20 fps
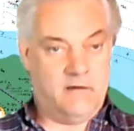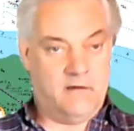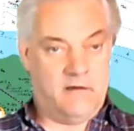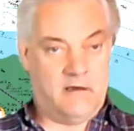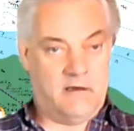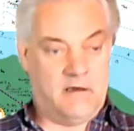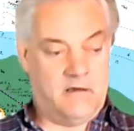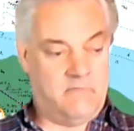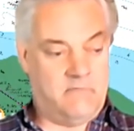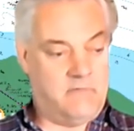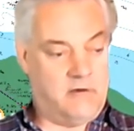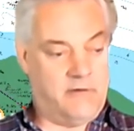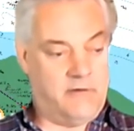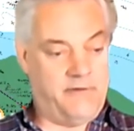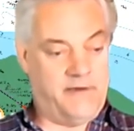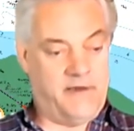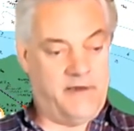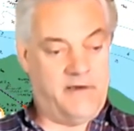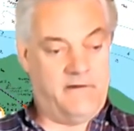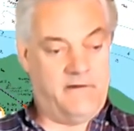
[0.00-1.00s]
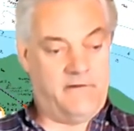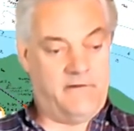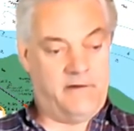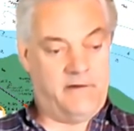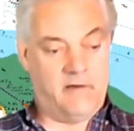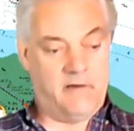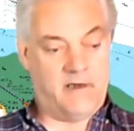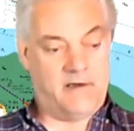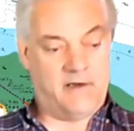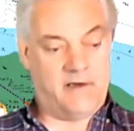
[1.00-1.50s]
on this, you
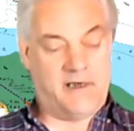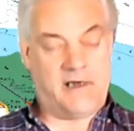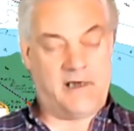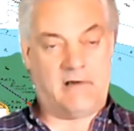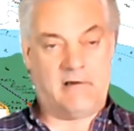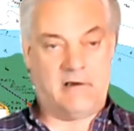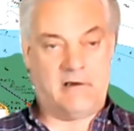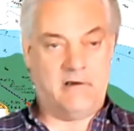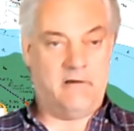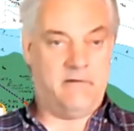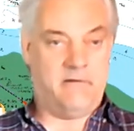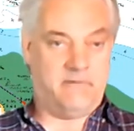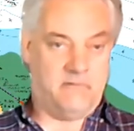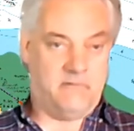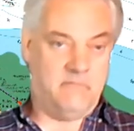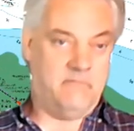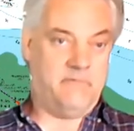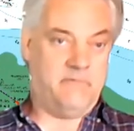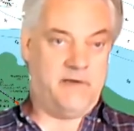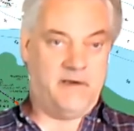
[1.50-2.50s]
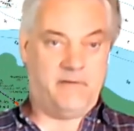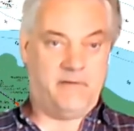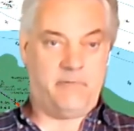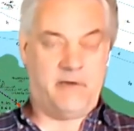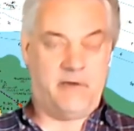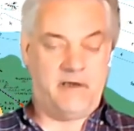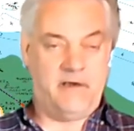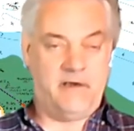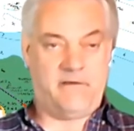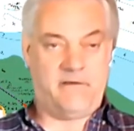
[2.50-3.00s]
had an arrow from this
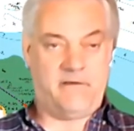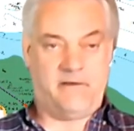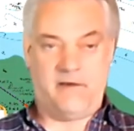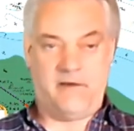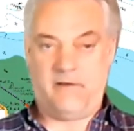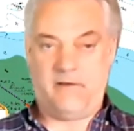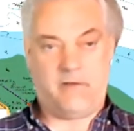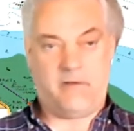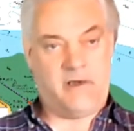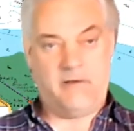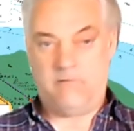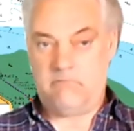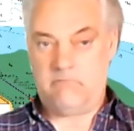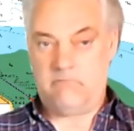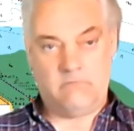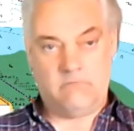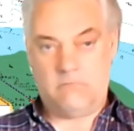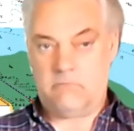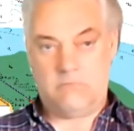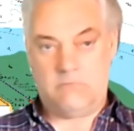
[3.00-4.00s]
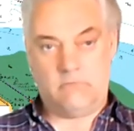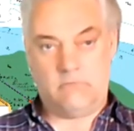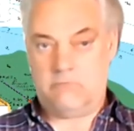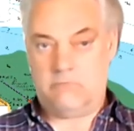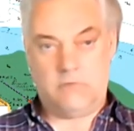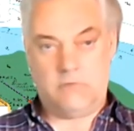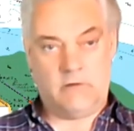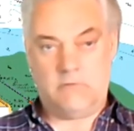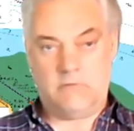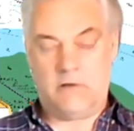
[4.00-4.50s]
page to this page.
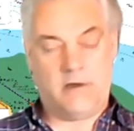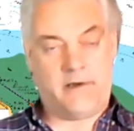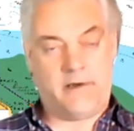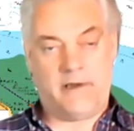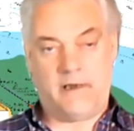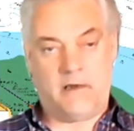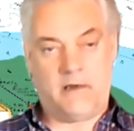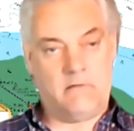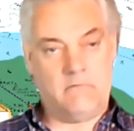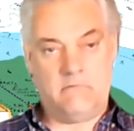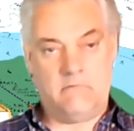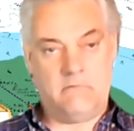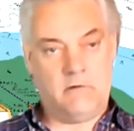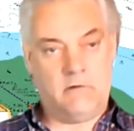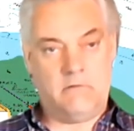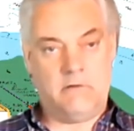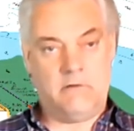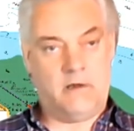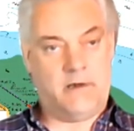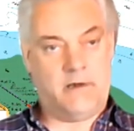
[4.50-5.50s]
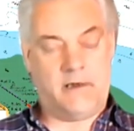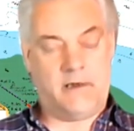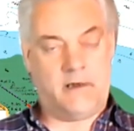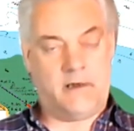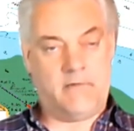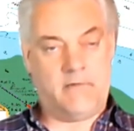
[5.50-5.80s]
We'll work it out. We'll work it out.